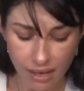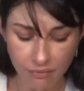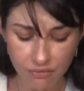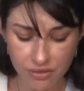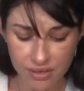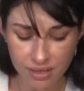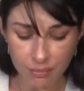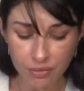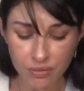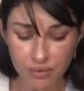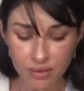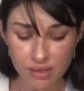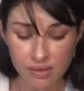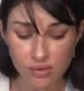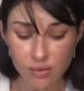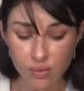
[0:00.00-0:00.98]
For some of
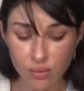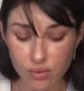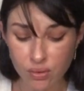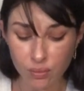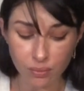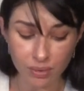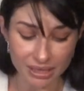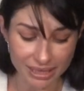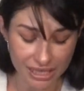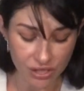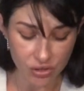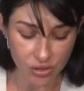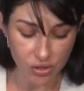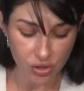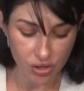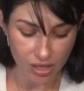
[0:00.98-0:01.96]
you, this is also
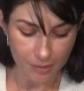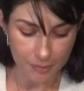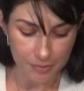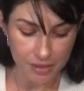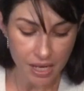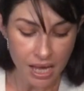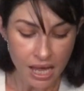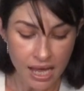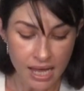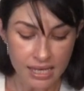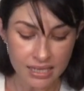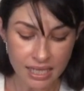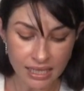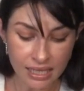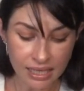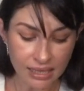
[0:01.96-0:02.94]
relationships,
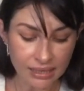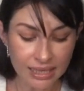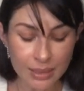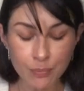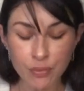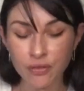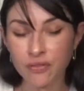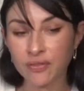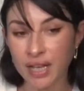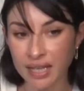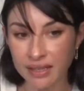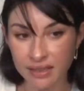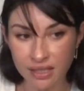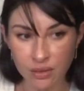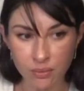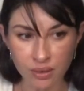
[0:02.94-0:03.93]
taking a leap of
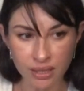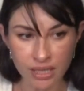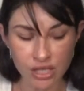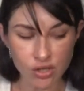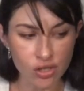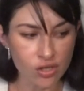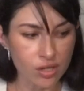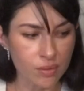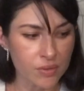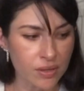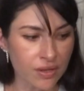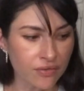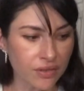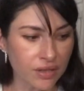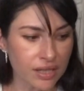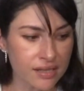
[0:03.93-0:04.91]
faith in a relationship. So
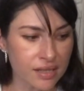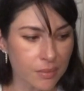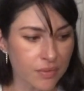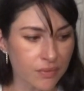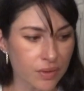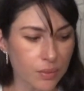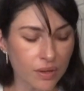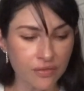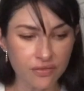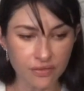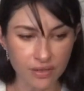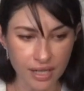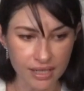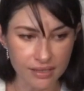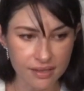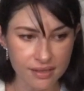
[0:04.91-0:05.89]
I feel like some of you are
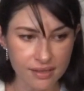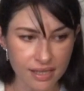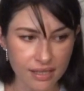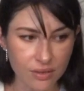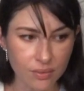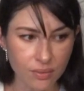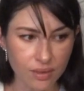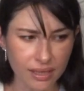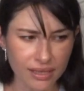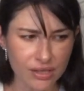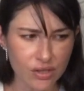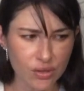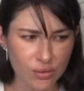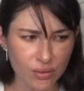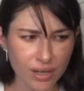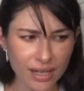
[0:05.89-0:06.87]
friends and you're like,
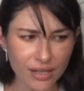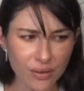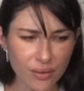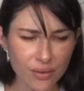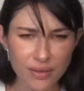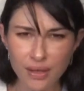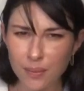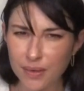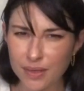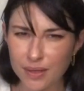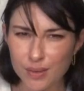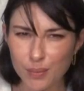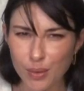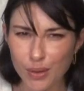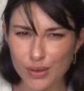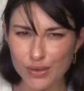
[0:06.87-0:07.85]
should I go there with
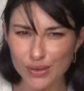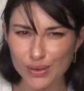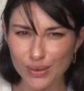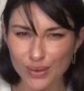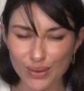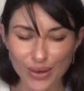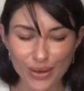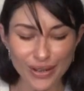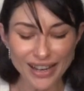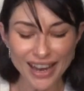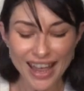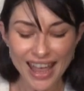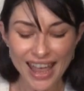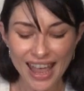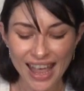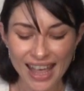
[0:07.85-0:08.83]
this person or not?
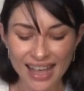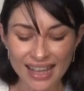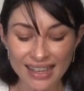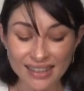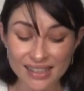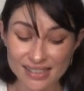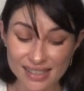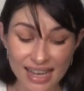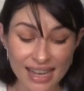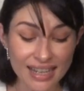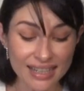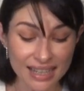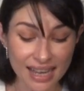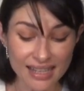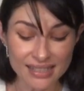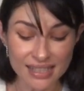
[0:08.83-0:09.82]
And they're
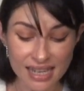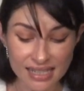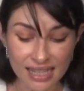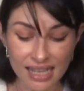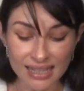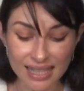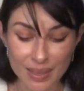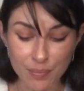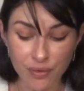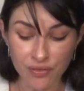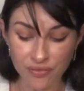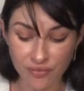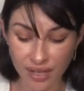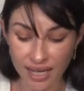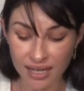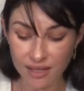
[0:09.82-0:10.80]
saying, yeah, take that leap of
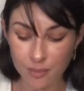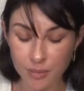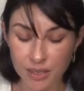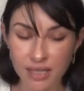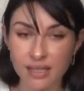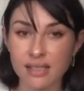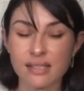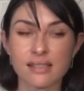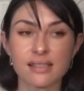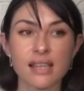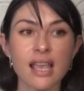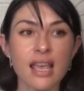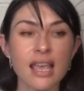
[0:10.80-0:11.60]
faith, because